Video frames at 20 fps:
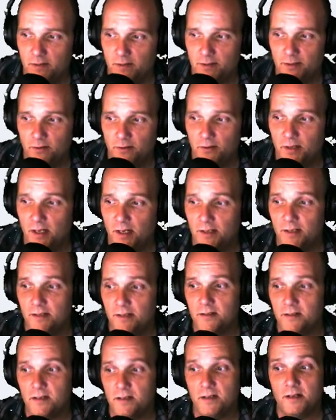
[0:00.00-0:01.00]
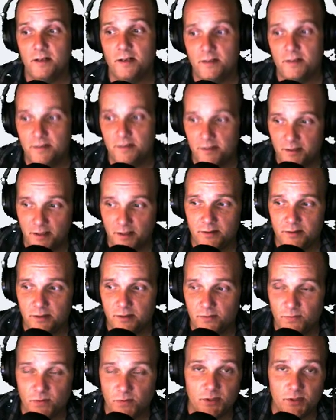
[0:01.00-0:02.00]
So 9999996 is
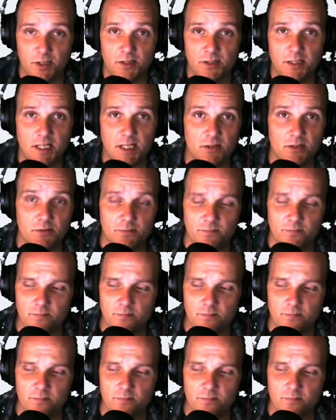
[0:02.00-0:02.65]
for shutdown,